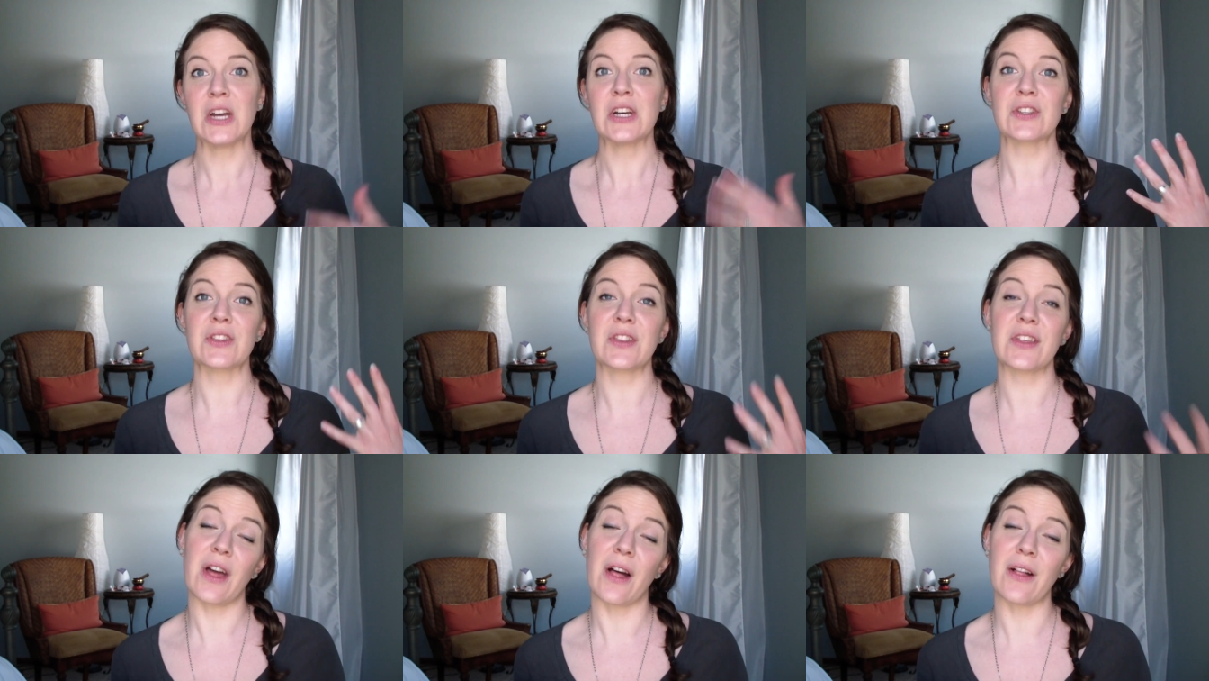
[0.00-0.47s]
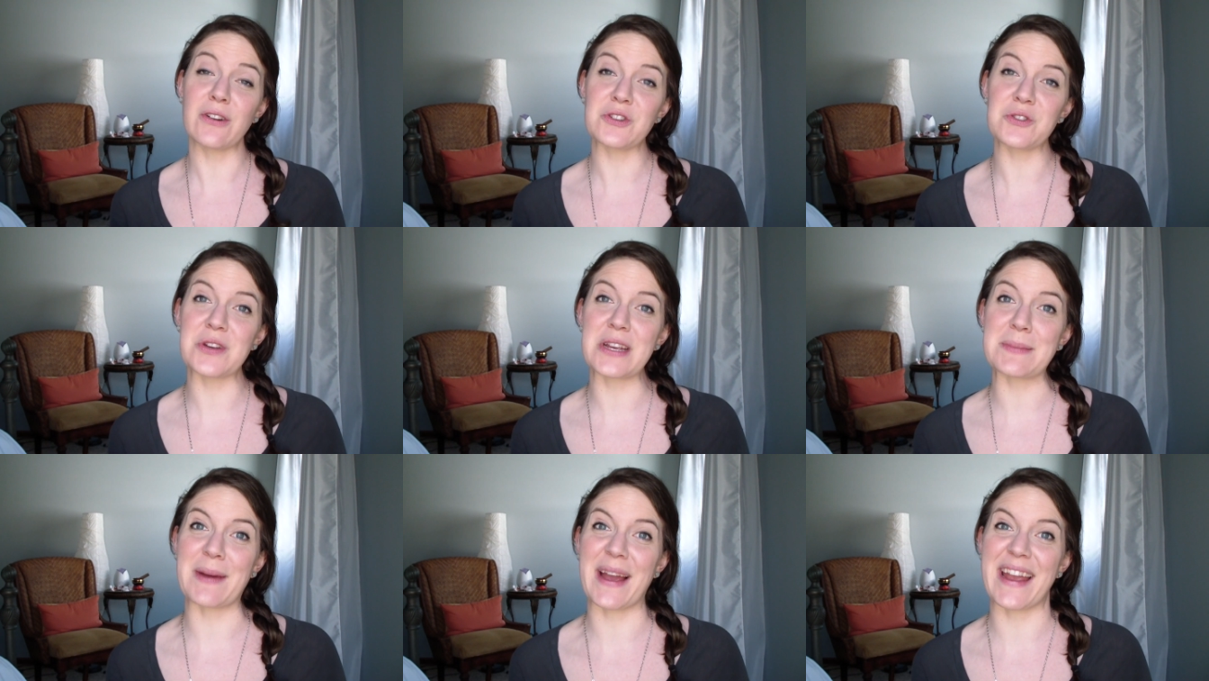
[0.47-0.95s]
So the Dollar
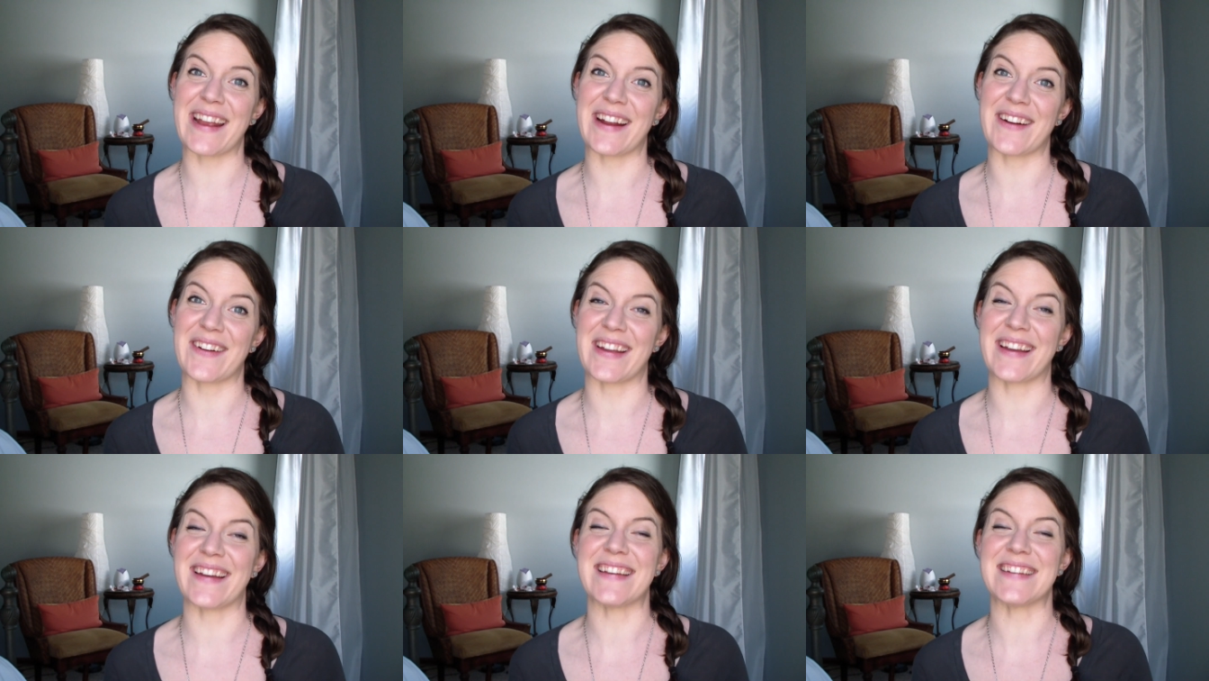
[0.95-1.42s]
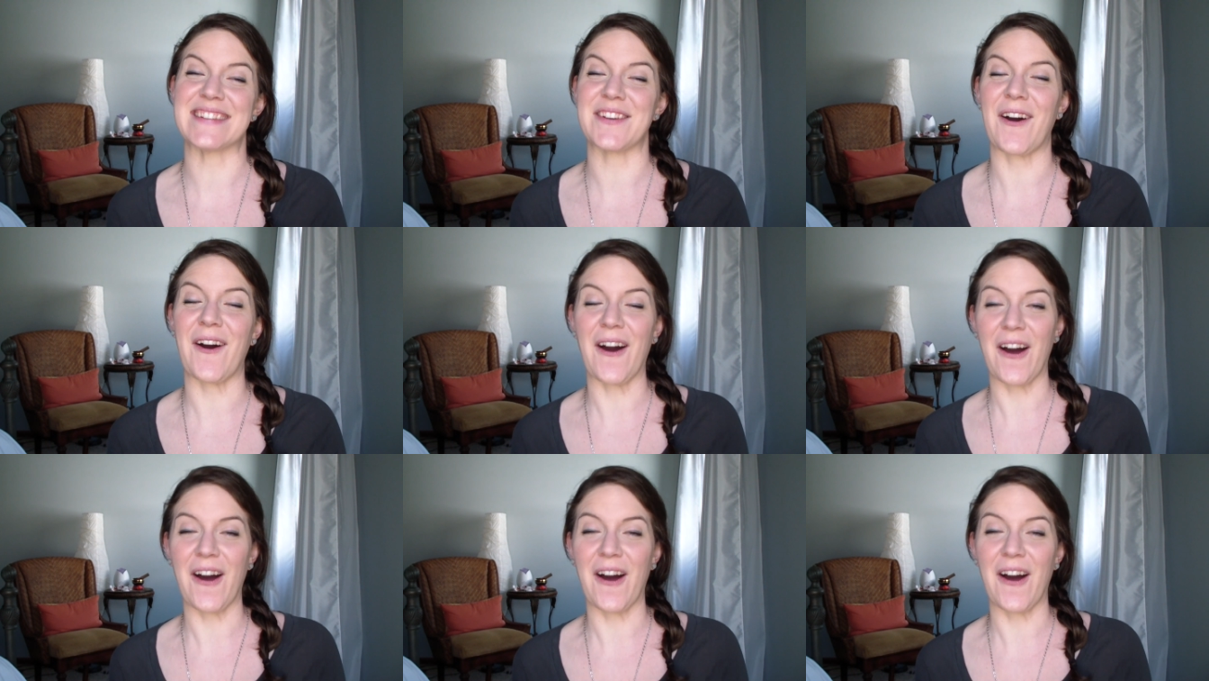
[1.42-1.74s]
Tree in my area is